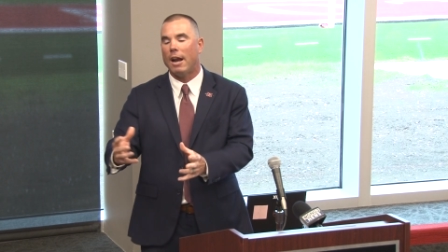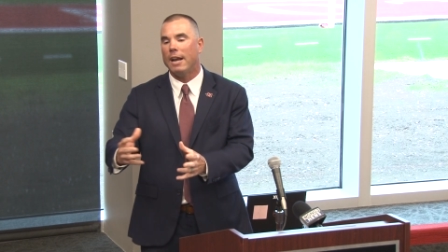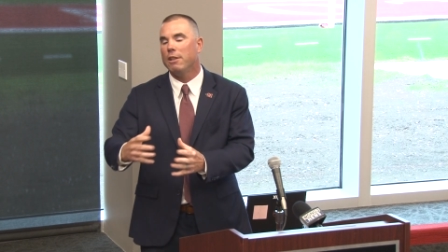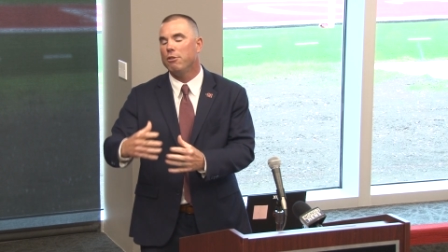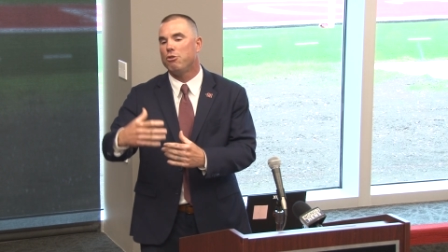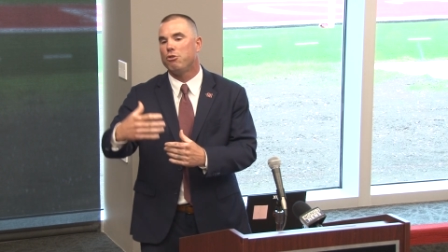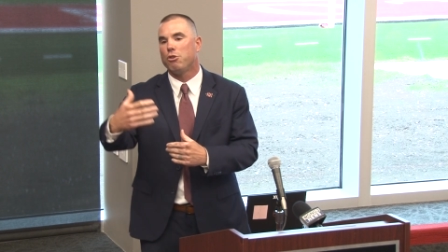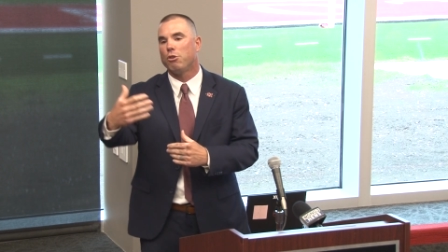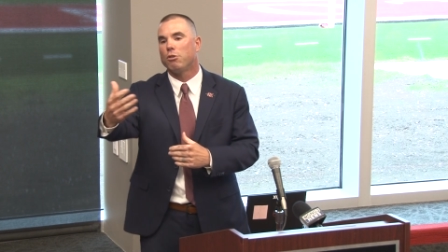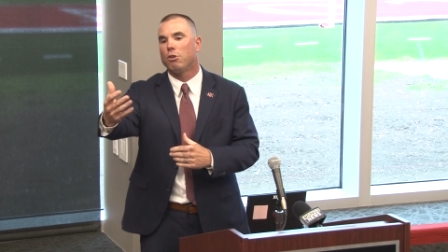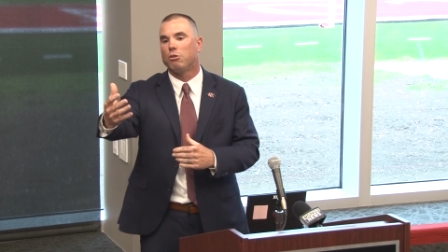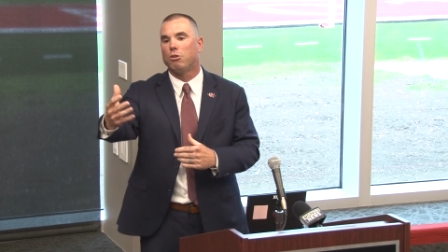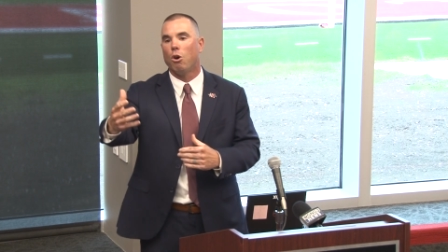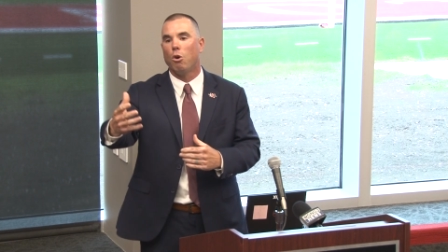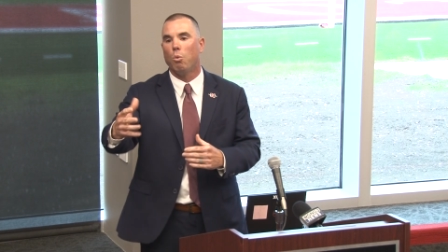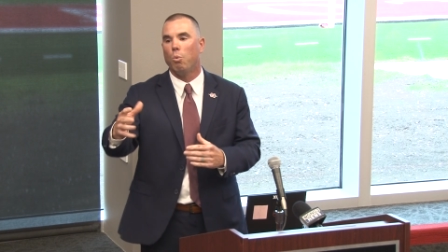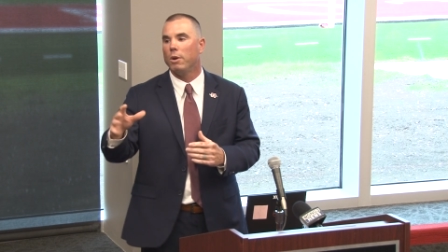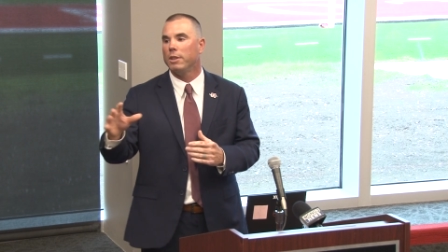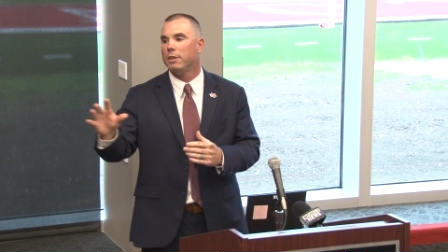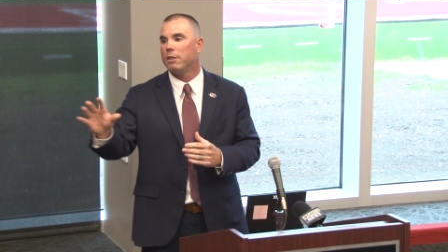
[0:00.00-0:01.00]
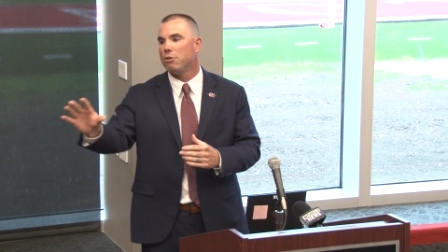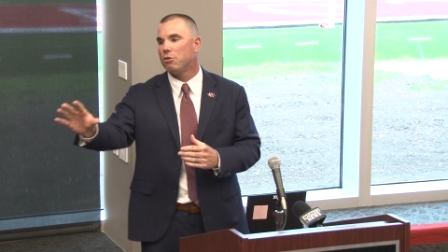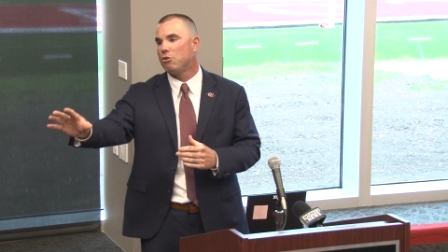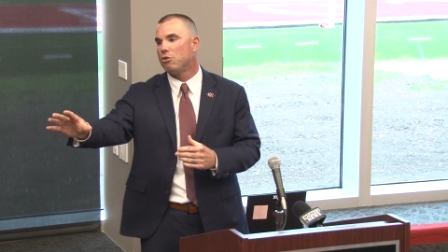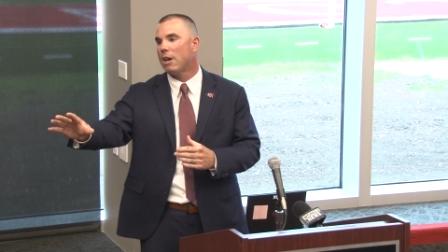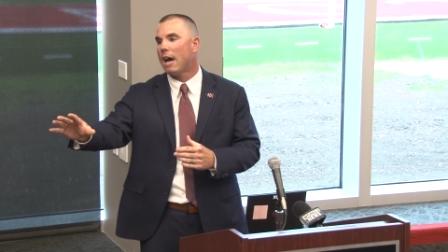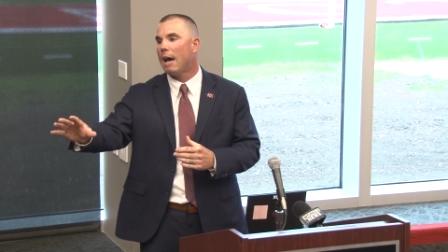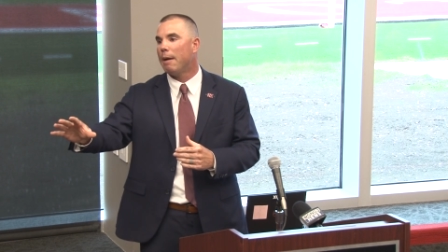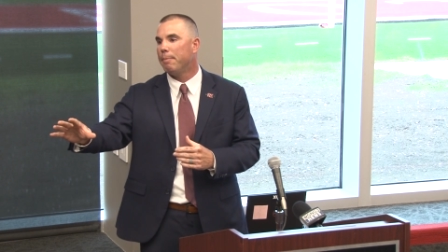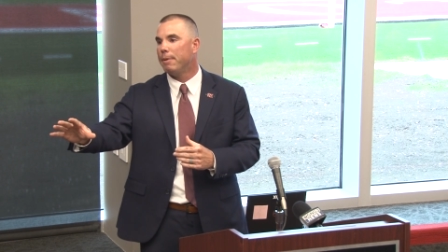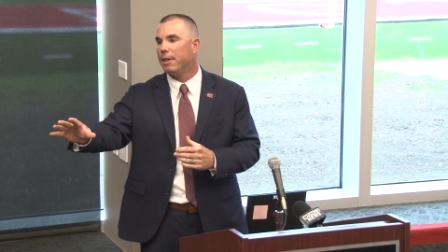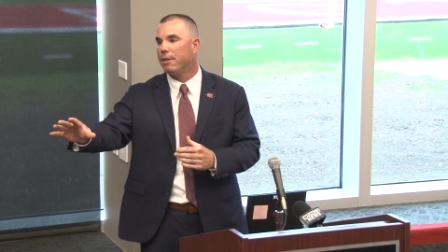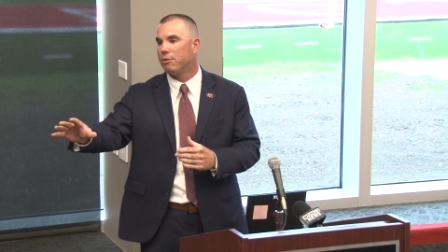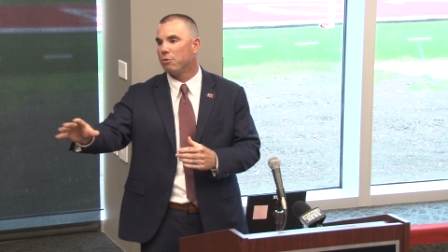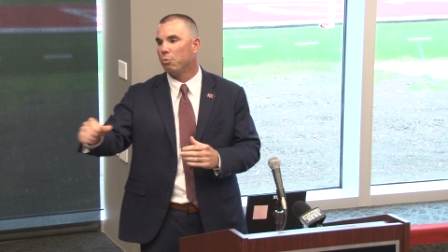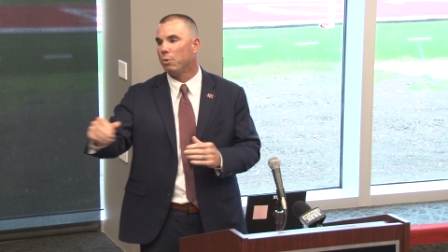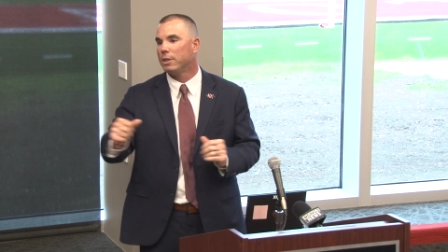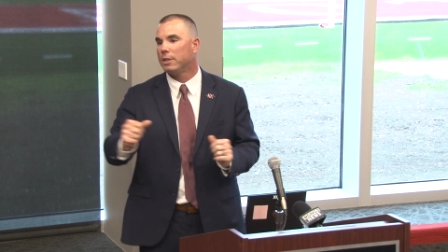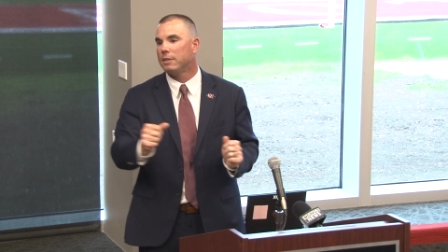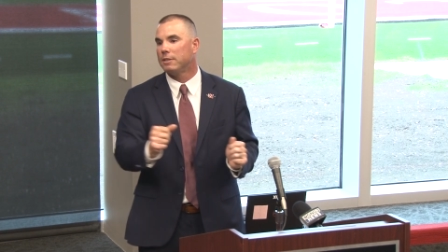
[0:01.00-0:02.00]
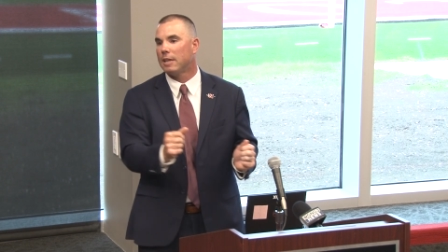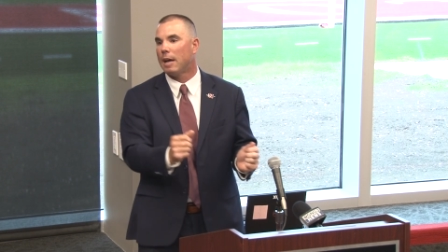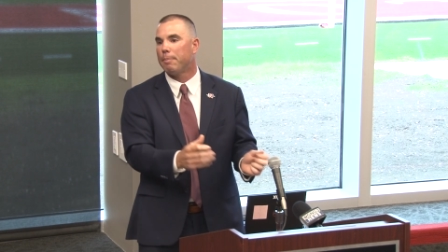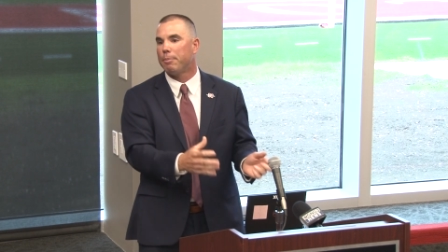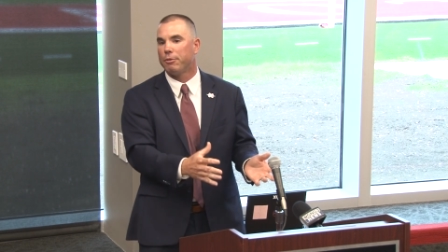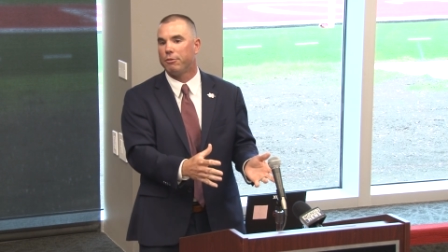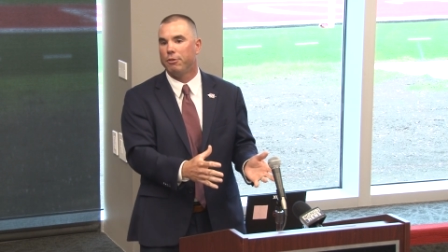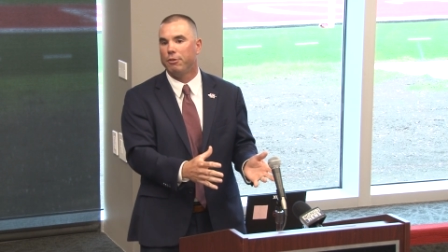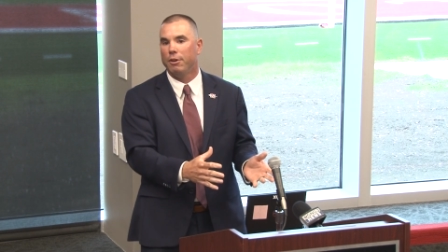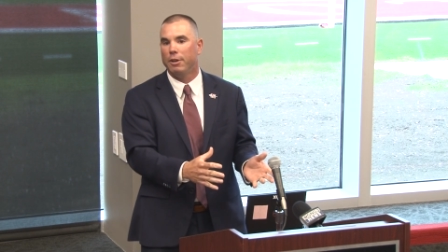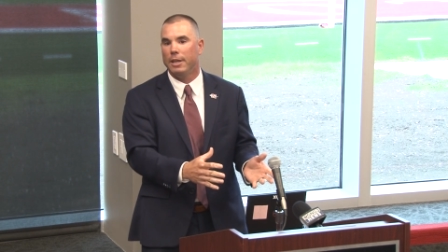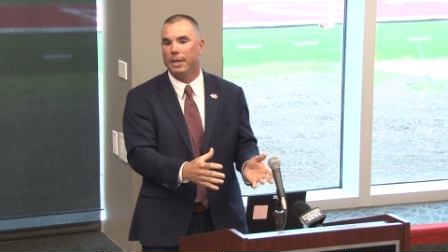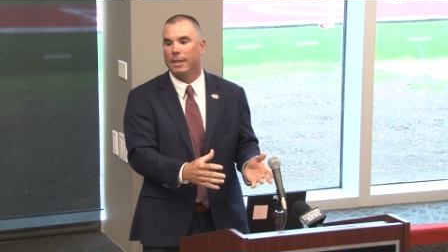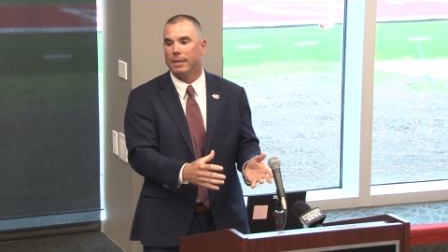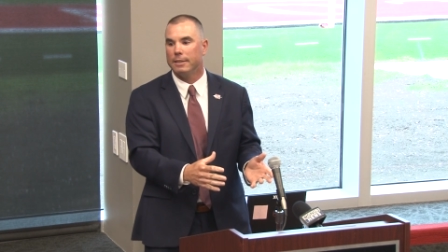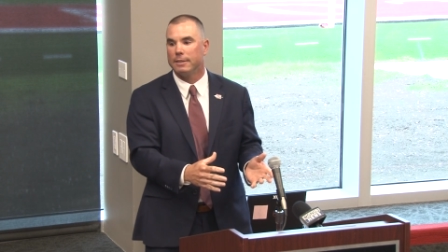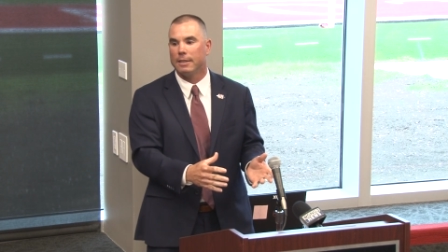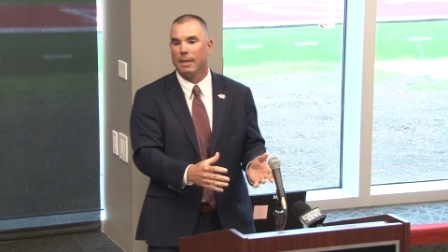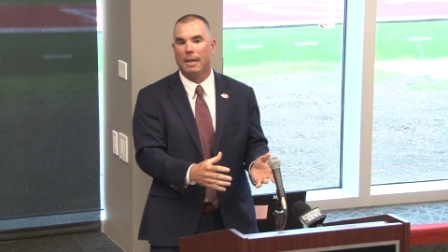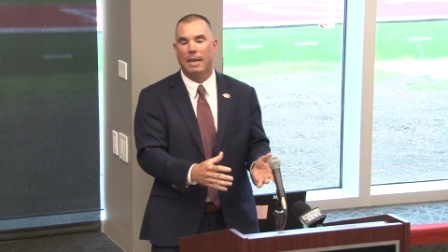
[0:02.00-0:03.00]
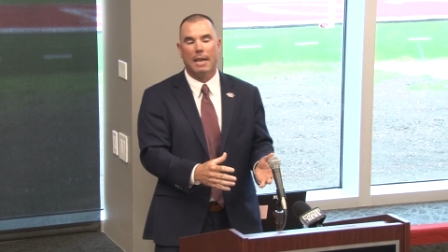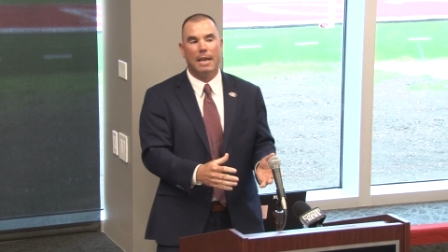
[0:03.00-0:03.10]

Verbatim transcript: I didn't sugarcoat what this job is and what this opportunity is